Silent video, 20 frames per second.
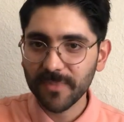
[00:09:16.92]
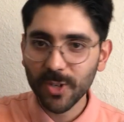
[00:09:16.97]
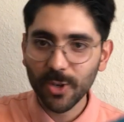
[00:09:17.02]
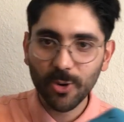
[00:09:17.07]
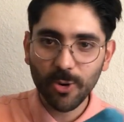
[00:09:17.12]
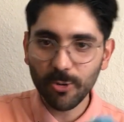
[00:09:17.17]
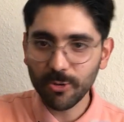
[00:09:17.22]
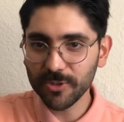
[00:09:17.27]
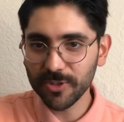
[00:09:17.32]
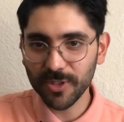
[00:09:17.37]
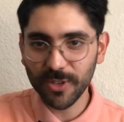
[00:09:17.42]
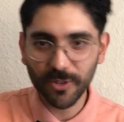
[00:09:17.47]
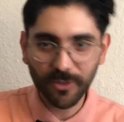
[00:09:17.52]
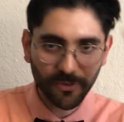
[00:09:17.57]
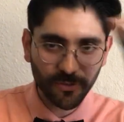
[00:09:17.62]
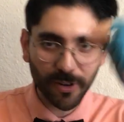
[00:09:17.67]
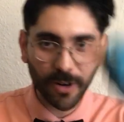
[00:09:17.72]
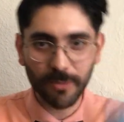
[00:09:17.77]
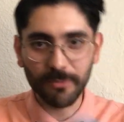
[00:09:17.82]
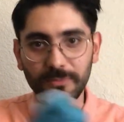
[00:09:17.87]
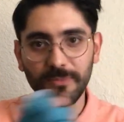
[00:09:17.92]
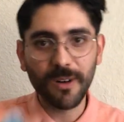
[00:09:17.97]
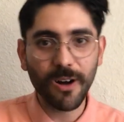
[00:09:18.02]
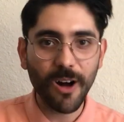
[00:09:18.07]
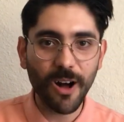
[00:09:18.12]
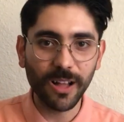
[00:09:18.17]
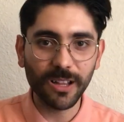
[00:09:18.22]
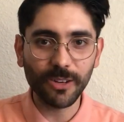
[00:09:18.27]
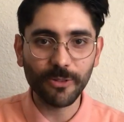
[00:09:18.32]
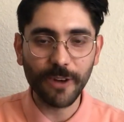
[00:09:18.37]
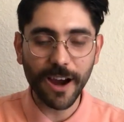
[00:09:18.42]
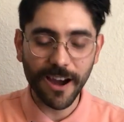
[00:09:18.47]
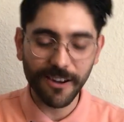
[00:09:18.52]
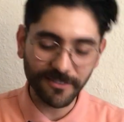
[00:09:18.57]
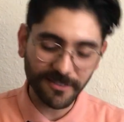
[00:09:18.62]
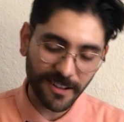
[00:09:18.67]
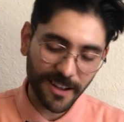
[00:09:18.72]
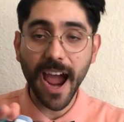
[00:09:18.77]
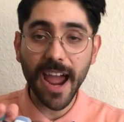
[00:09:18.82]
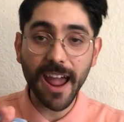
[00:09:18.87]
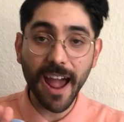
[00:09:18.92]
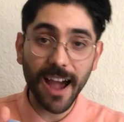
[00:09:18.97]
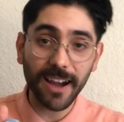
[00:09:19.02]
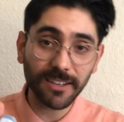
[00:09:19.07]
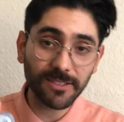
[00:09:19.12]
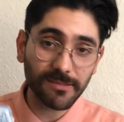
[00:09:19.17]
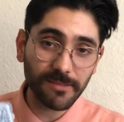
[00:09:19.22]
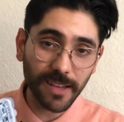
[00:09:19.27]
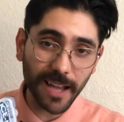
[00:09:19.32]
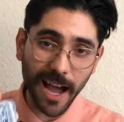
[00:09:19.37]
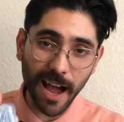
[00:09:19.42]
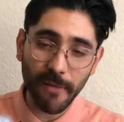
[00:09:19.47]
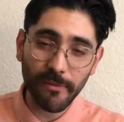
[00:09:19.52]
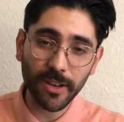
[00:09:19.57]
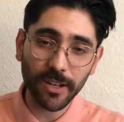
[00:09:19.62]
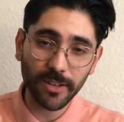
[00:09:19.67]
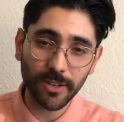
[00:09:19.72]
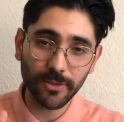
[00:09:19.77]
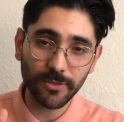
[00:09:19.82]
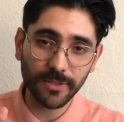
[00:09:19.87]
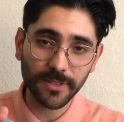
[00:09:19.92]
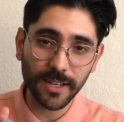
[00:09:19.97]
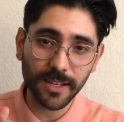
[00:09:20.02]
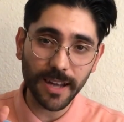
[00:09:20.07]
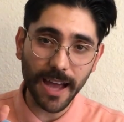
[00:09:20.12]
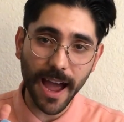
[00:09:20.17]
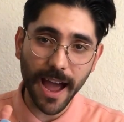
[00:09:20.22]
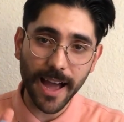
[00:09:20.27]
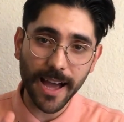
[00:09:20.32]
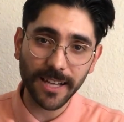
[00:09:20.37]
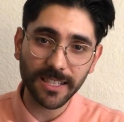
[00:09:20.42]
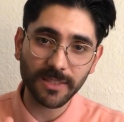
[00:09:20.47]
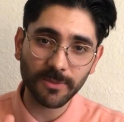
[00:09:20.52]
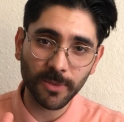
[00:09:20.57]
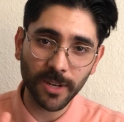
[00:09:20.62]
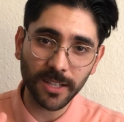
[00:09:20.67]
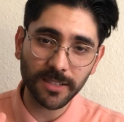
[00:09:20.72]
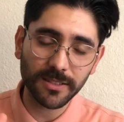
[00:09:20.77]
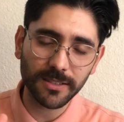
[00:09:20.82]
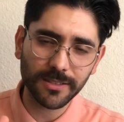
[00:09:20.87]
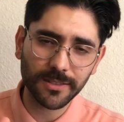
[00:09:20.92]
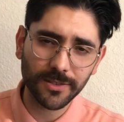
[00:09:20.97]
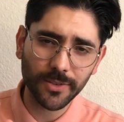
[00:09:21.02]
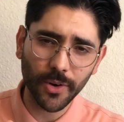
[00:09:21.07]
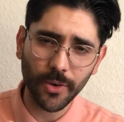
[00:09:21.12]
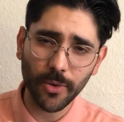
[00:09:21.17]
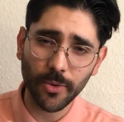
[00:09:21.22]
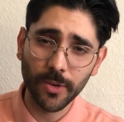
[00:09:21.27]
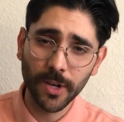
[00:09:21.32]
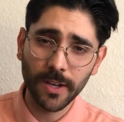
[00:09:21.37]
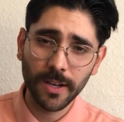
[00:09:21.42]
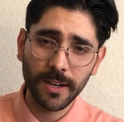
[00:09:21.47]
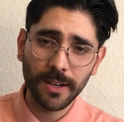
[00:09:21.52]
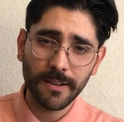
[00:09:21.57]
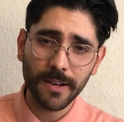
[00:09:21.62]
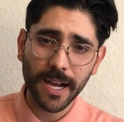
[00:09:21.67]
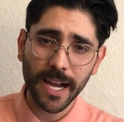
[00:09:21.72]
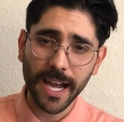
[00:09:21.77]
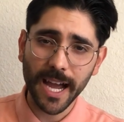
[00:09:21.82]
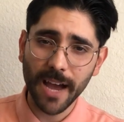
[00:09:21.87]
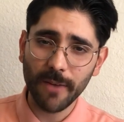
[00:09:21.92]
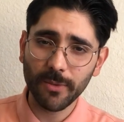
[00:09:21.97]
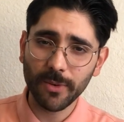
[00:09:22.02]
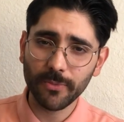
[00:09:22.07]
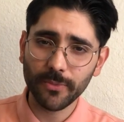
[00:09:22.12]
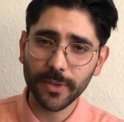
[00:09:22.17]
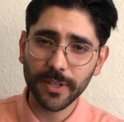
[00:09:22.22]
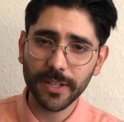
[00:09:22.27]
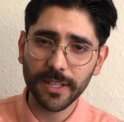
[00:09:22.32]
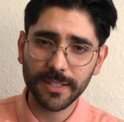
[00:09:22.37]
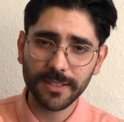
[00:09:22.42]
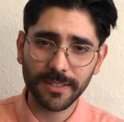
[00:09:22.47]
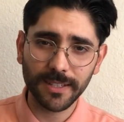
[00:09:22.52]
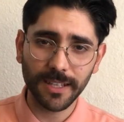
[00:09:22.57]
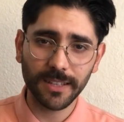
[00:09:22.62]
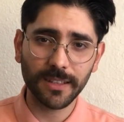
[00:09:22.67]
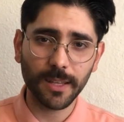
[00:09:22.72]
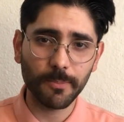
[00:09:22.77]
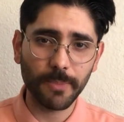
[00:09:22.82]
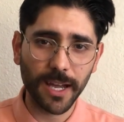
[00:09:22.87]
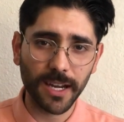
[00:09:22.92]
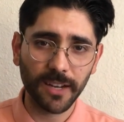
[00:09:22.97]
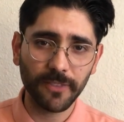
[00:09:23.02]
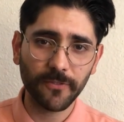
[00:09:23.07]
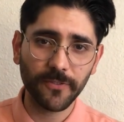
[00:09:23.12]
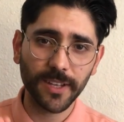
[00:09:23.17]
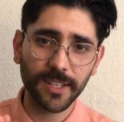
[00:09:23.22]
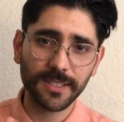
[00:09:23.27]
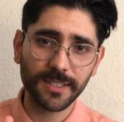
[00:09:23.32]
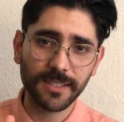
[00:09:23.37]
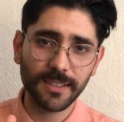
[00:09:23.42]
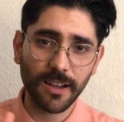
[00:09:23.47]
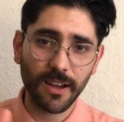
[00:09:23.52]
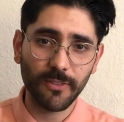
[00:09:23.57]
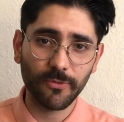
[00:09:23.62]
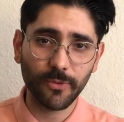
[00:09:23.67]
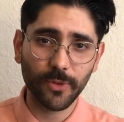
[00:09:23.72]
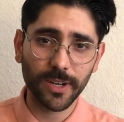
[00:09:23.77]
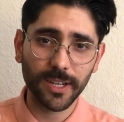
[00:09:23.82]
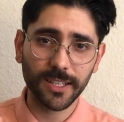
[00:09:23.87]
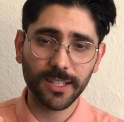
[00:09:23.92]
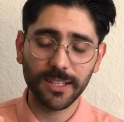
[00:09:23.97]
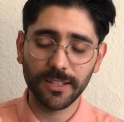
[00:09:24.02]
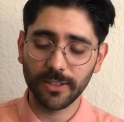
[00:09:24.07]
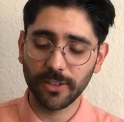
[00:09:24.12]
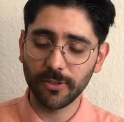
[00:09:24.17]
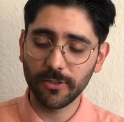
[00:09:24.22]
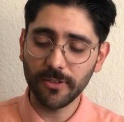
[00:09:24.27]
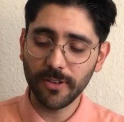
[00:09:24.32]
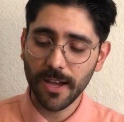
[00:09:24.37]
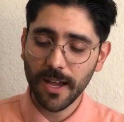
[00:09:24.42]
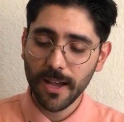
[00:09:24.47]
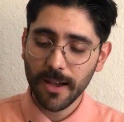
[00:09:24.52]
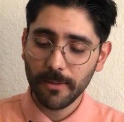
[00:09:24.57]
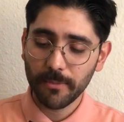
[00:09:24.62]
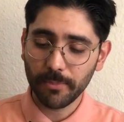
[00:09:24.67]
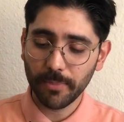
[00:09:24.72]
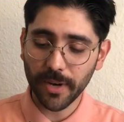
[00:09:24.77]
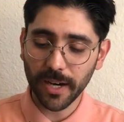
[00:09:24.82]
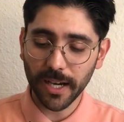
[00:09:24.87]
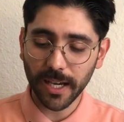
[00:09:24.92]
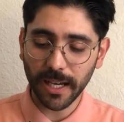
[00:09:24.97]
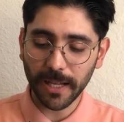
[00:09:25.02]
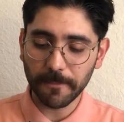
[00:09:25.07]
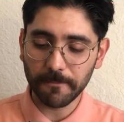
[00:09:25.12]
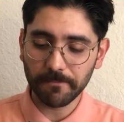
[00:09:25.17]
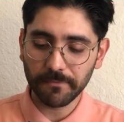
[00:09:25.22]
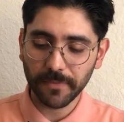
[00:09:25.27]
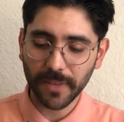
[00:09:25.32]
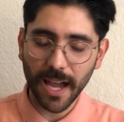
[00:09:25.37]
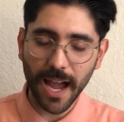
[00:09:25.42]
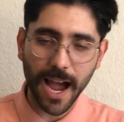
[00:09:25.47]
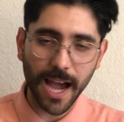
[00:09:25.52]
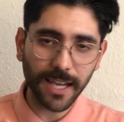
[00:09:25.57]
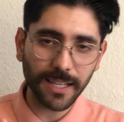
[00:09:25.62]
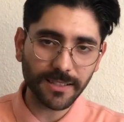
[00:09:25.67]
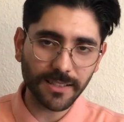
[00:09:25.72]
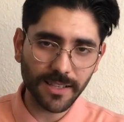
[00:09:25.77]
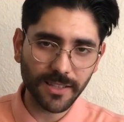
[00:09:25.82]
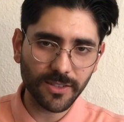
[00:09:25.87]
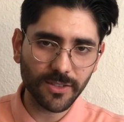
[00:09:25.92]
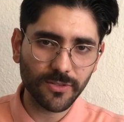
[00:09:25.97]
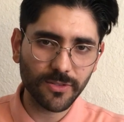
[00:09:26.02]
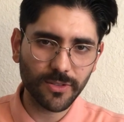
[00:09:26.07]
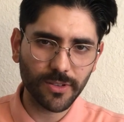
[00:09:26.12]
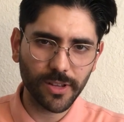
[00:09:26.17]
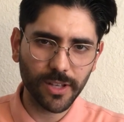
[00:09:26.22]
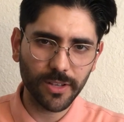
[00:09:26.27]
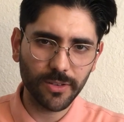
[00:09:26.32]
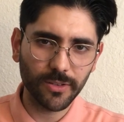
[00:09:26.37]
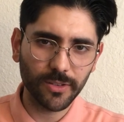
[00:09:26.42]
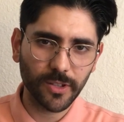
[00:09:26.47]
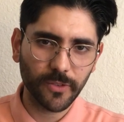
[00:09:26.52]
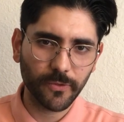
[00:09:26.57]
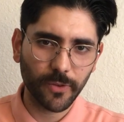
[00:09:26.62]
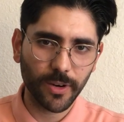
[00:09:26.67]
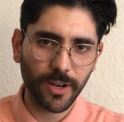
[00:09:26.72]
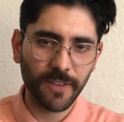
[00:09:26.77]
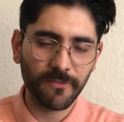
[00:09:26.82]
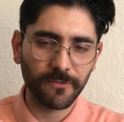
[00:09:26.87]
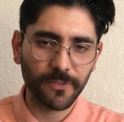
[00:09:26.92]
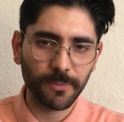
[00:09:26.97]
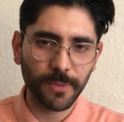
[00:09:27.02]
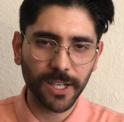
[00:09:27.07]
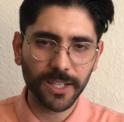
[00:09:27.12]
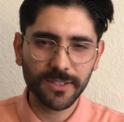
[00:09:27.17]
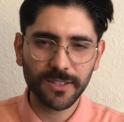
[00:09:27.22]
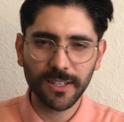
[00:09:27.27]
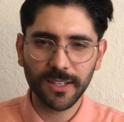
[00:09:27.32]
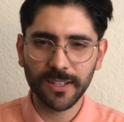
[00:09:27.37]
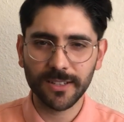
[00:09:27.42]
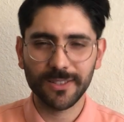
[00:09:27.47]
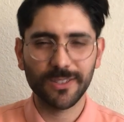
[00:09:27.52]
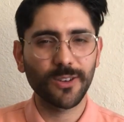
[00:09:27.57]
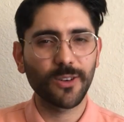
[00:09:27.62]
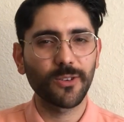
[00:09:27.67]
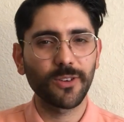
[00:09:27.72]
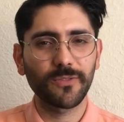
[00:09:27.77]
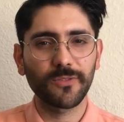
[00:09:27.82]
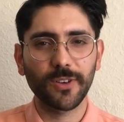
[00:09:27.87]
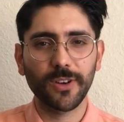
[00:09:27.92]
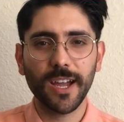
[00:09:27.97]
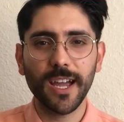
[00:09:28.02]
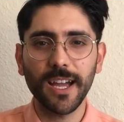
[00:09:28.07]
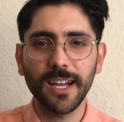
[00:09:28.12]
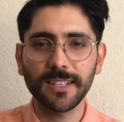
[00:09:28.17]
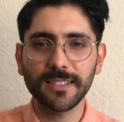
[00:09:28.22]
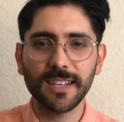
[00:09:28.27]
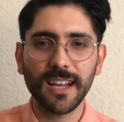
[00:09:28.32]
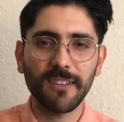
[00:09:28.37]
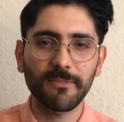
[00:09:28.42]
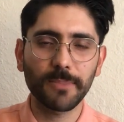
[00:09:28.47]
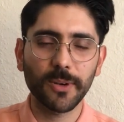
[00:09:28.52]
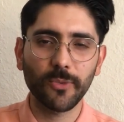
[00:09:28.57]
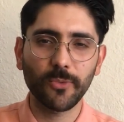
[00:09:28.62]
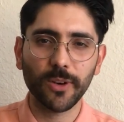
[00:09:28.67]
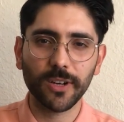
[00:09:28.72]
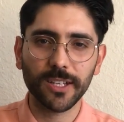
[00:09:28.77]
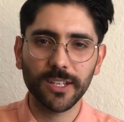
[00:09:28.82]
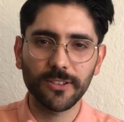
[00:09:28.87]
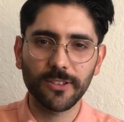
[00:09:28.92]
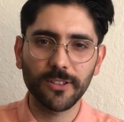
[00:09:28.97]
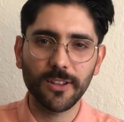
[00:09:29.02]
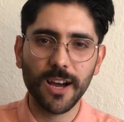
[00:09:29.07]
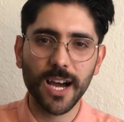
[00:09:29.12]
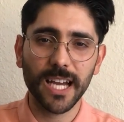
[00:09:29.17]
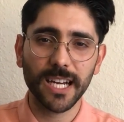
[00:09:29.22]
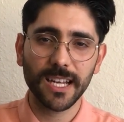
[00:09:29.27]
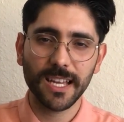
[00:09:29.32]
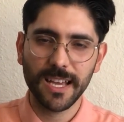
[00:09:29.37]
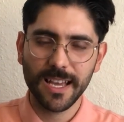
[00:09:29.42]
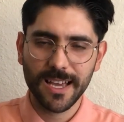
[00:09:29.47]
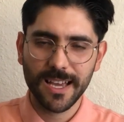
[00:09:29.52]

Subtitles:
cools you from all around. I actually haven't used it as much, so I haven't really seen the benefits of what it can do. But ice is usually used for inflammation, and so if your hands have been working a lot